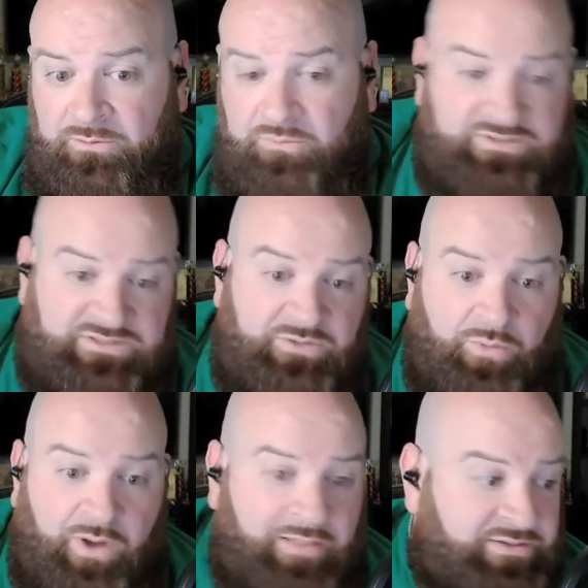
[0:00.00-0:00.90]
Christy
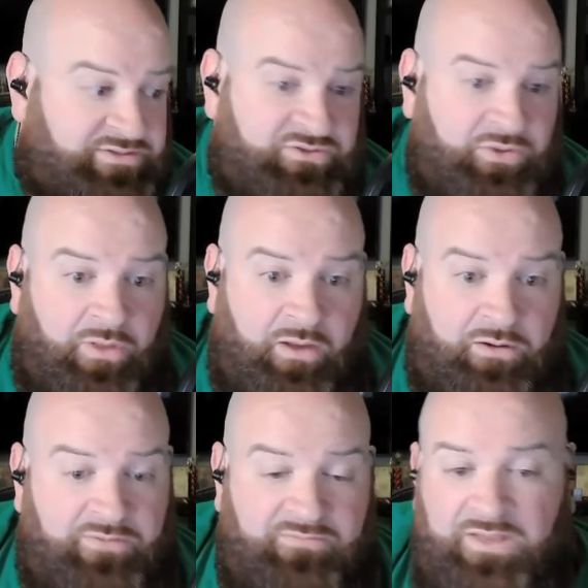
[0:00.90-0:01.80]
Wallace is no
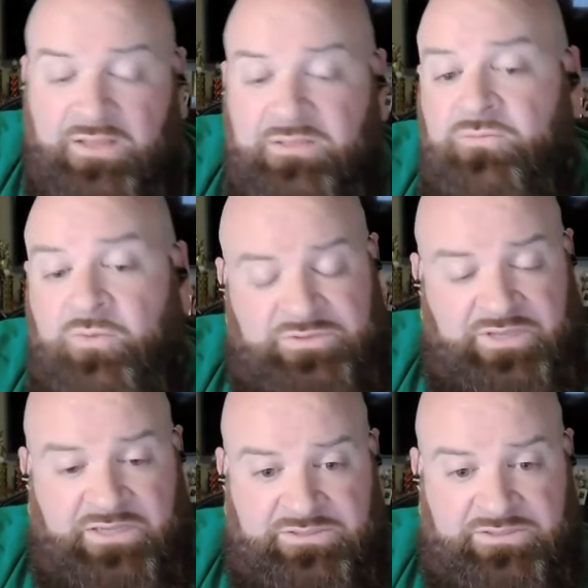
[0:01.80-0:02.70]
longer even in the
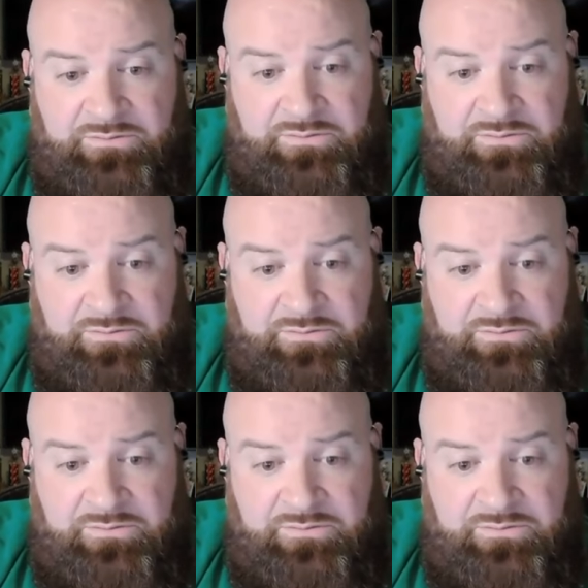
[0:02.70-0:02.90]
rotation.